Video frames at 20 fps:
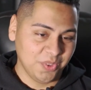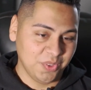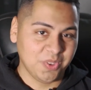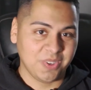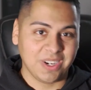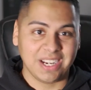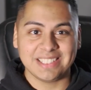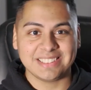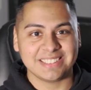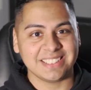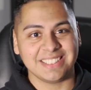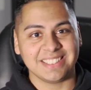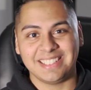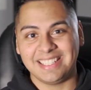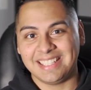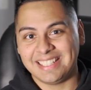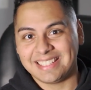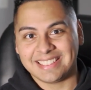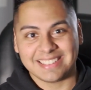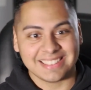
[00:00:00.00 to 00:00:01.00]
you crash it,
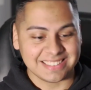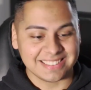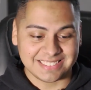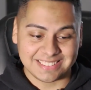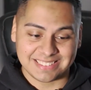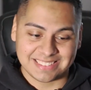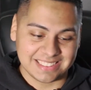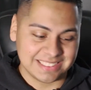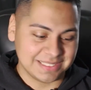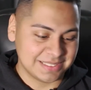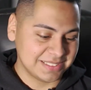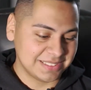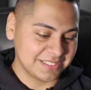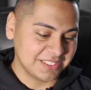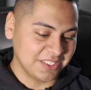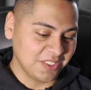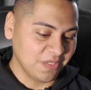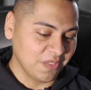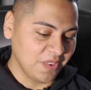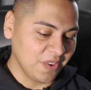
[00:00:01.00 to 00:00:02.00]
it's
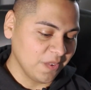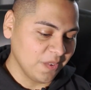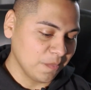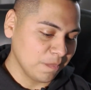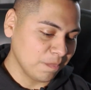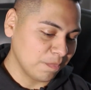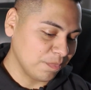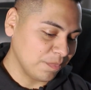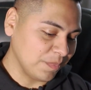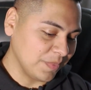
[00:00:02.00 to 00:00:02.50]
your fault.